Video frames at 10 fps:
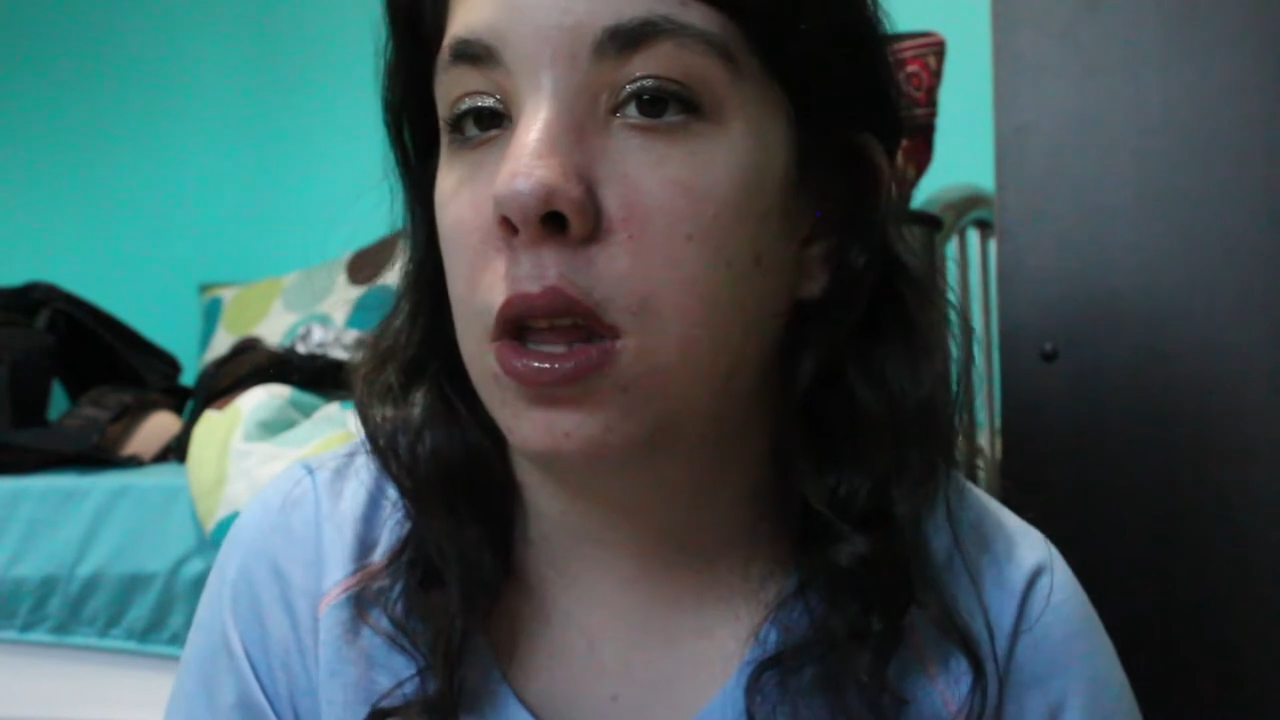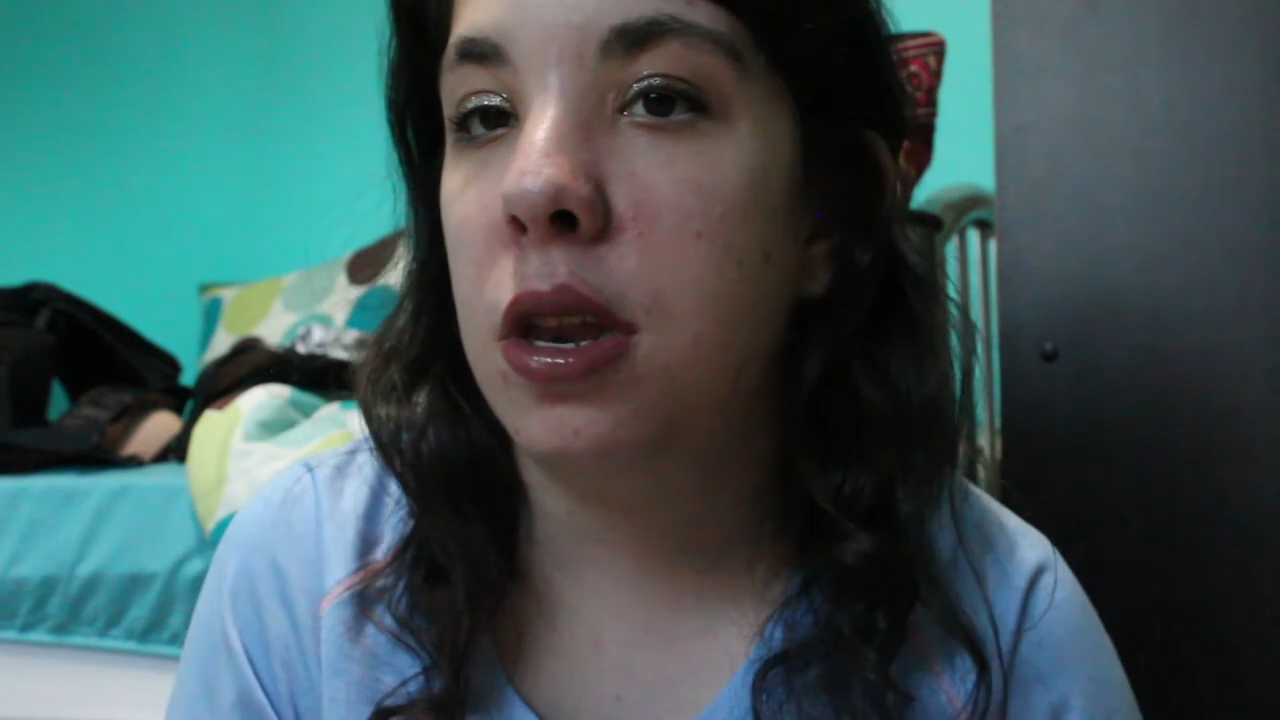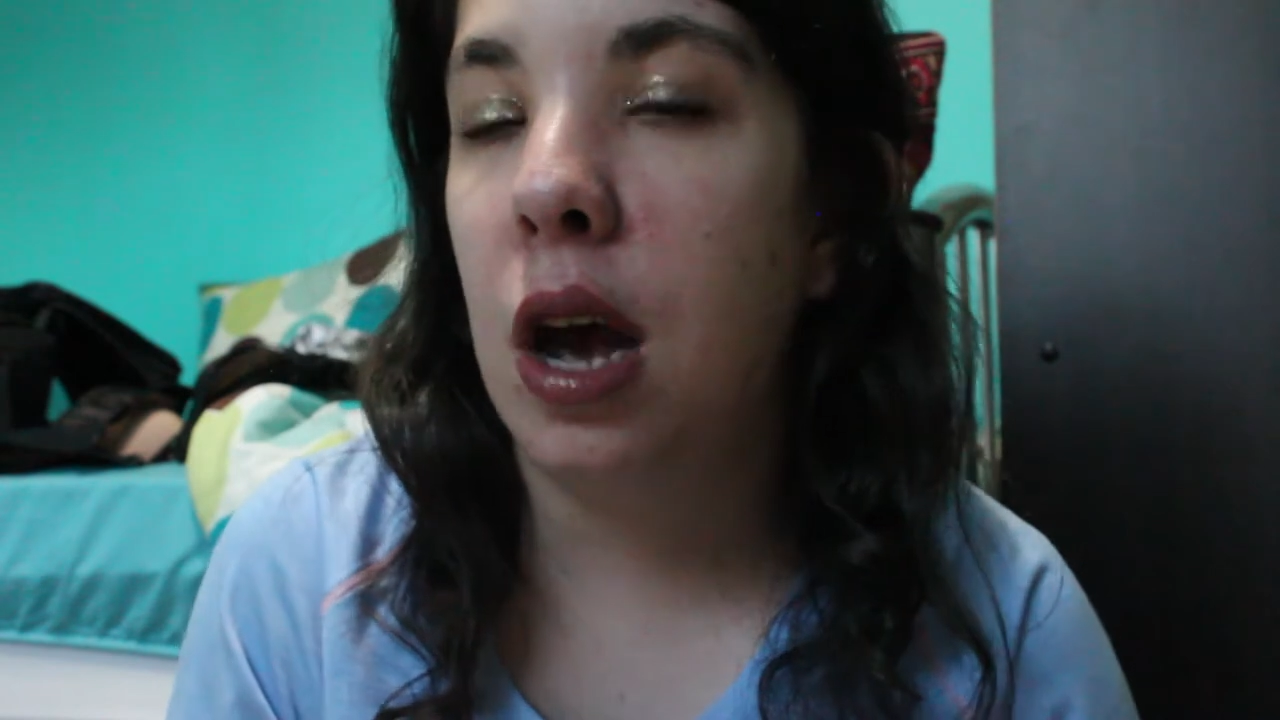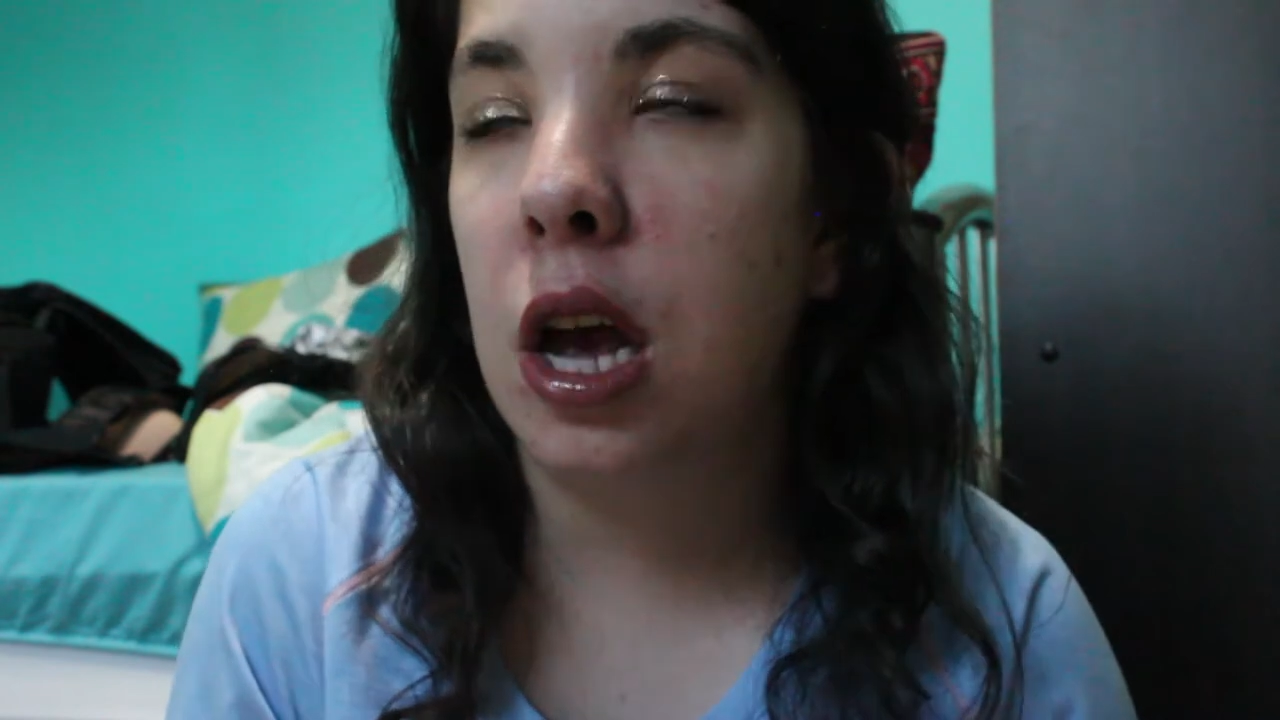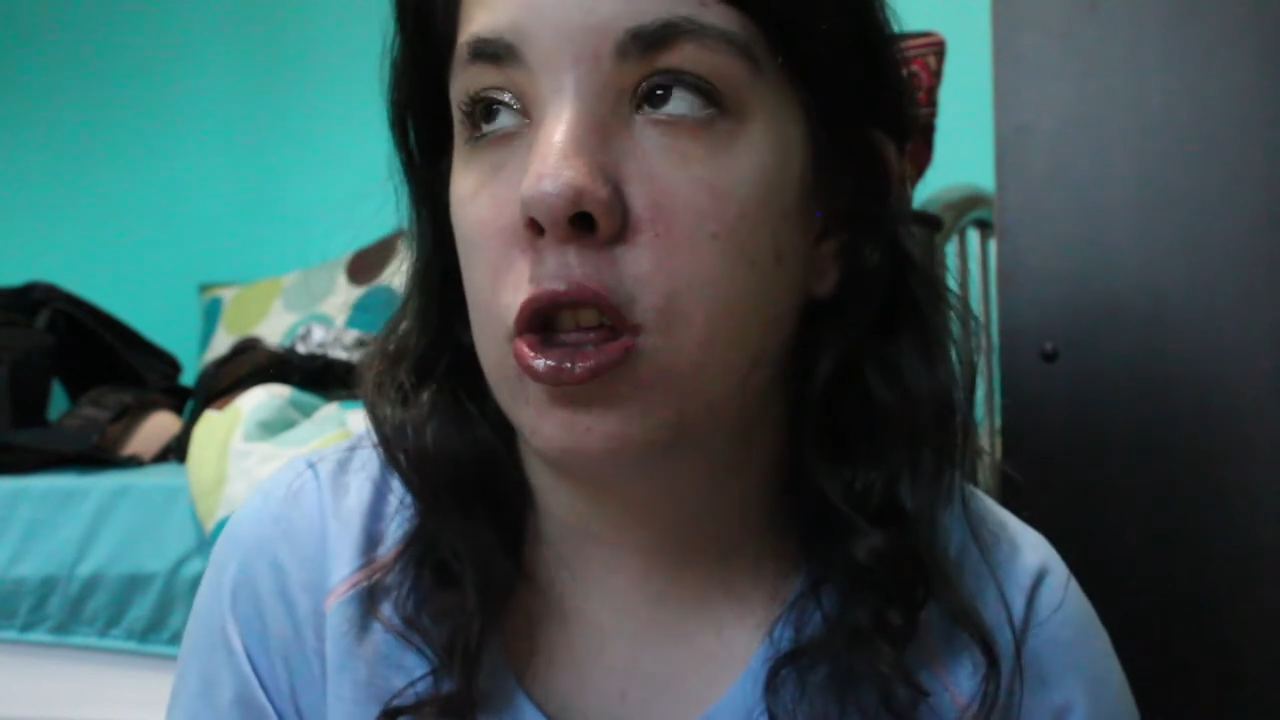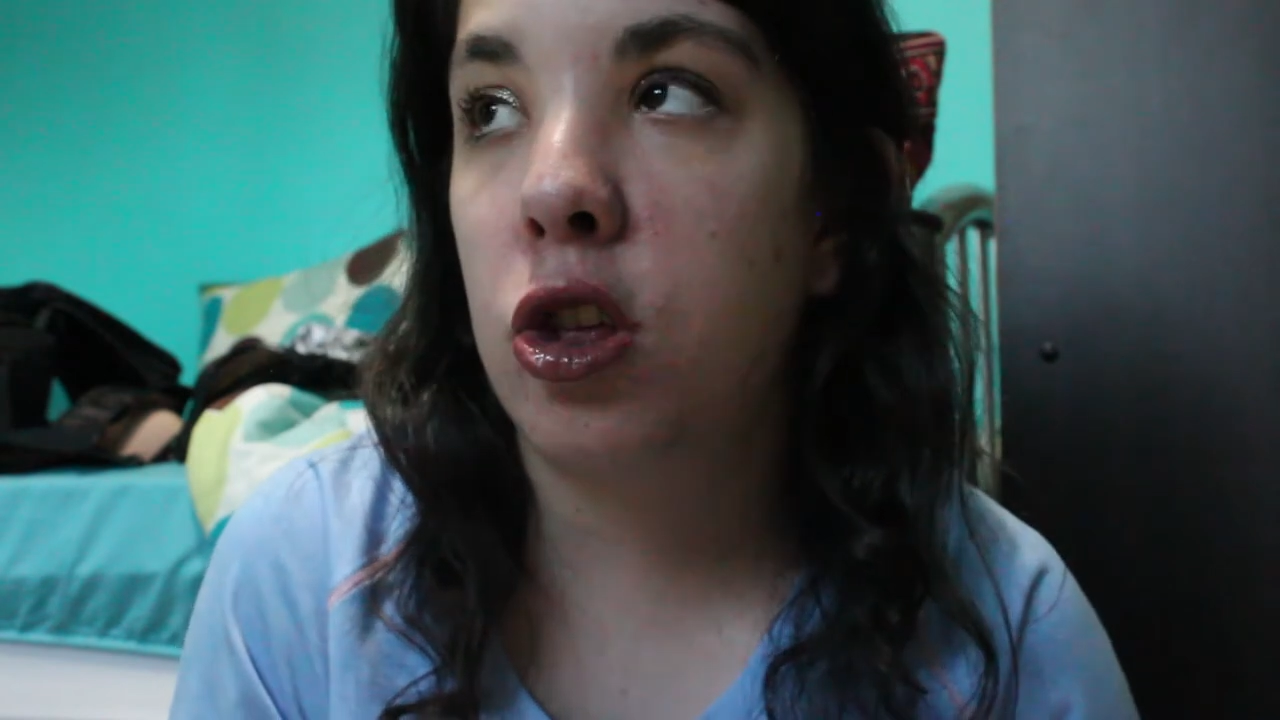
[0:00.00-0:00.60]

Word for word: it's not